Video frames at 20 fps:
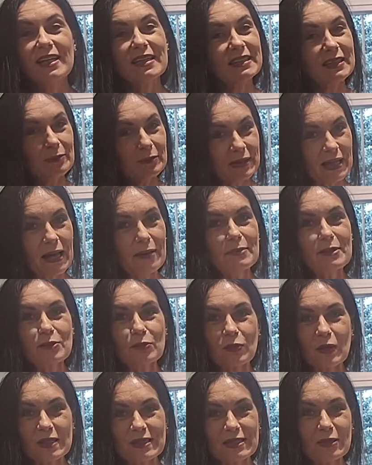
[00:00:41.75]

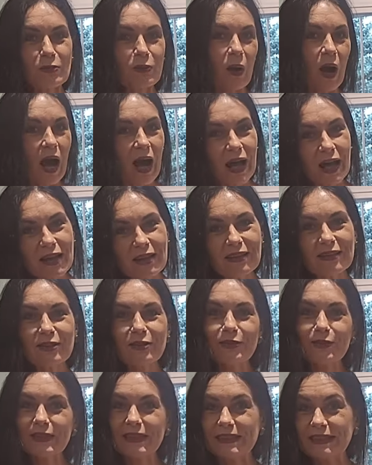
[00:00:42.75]
Sometimes once a
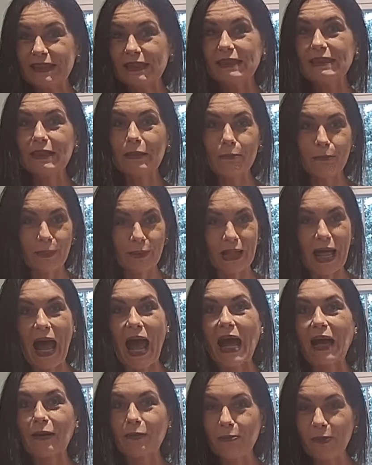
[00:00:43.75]
while you see the
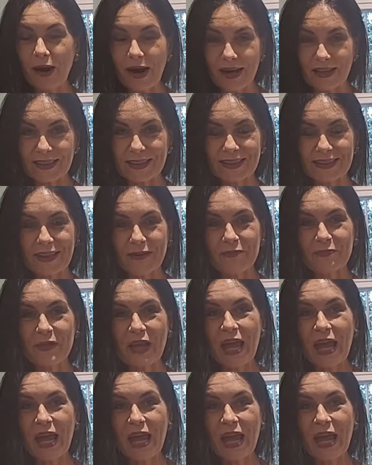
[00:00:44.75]
black pasta,